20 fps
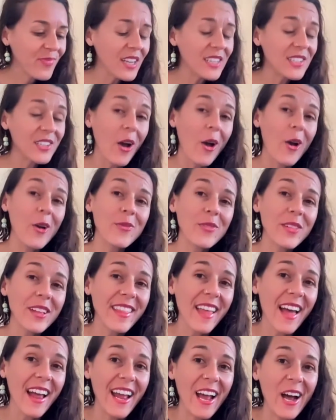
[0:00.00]
So hopefully
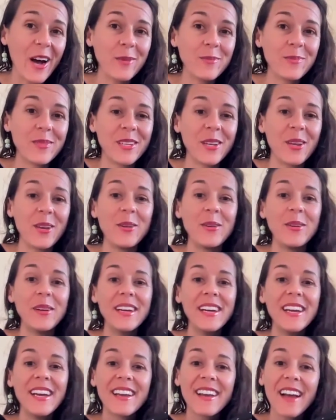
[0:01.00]
that helps you
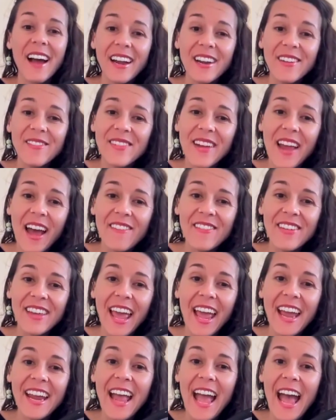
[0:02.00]
kind of
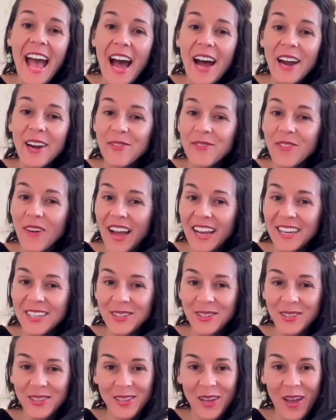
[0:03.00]
navigate how to find
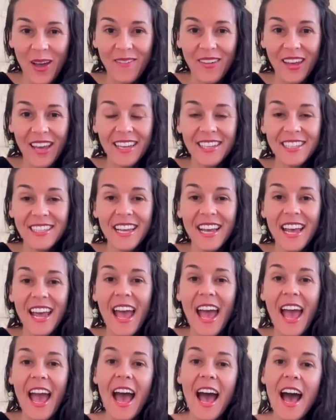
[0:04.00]
your cervix,
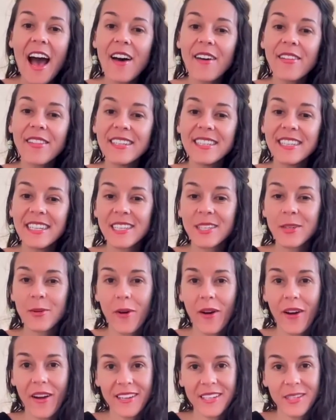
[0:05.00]
how the disc
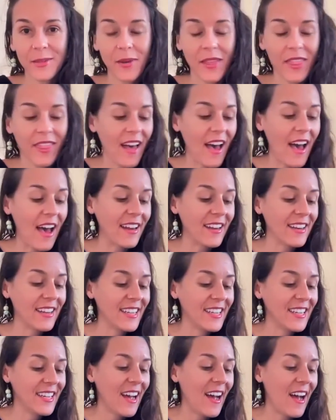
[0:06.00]
works with that,
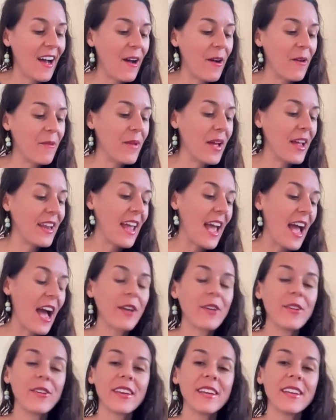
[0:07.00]
and how
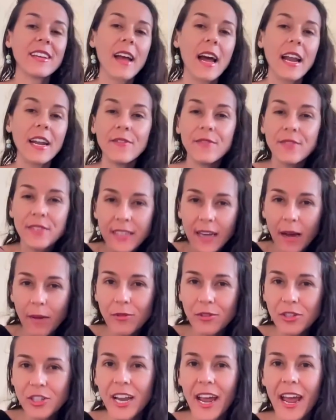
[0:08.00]
you can kind of
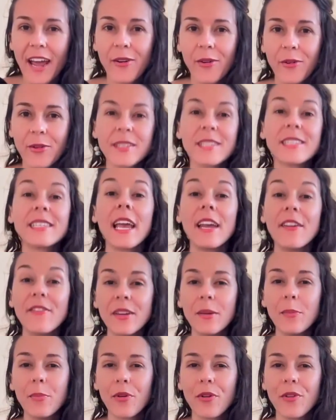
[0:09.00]
double check or
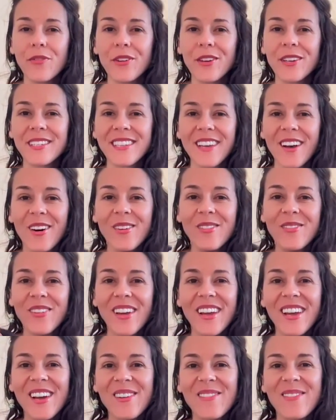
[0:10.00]
safety proof yourself
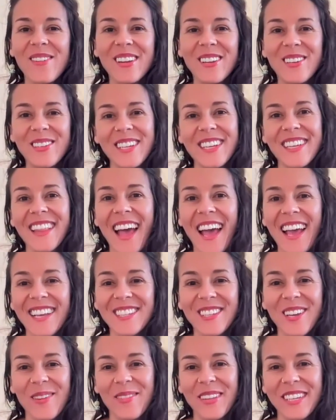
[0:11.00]
when using the Hey
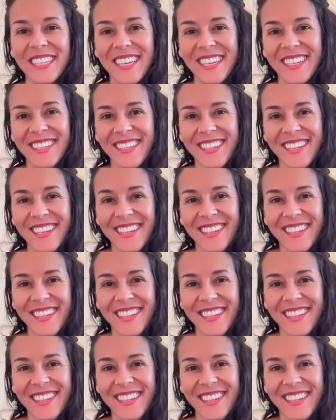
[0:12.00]
Zomi disc.